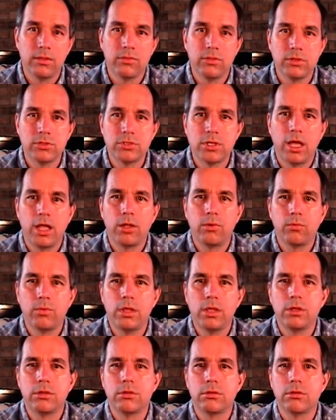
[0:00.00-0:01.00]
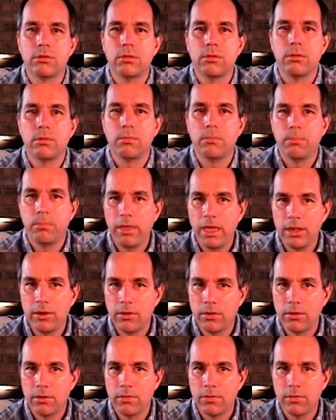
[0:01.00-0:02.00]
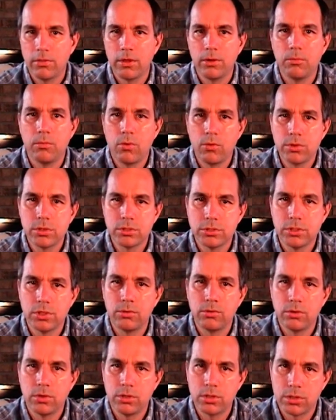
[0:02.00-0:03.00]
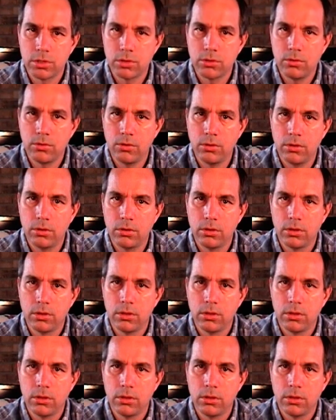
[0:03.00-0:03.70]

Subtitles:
the child reads better than most children in school,